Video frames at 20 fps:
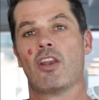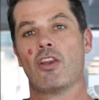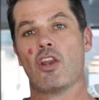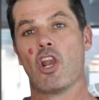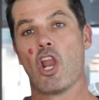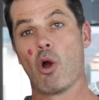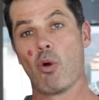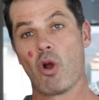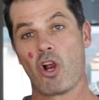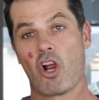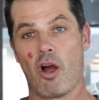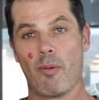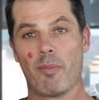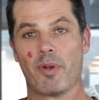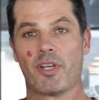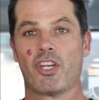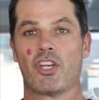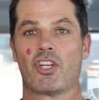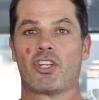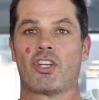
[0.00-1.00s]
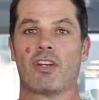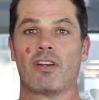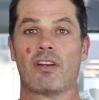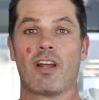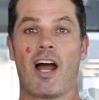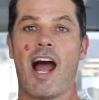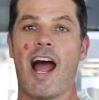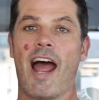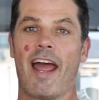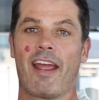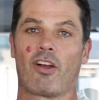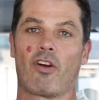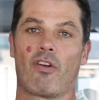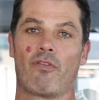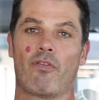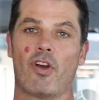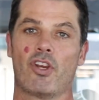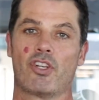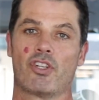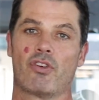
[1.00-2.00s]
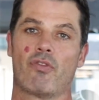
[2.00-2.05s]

lower competition, high conversion